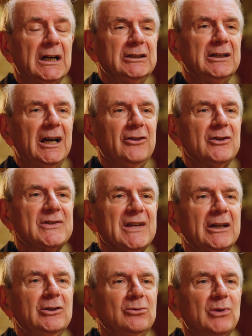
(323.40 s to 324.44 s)
And the
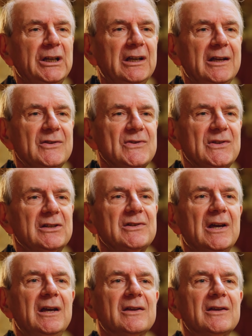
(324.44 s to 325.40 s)
second one is that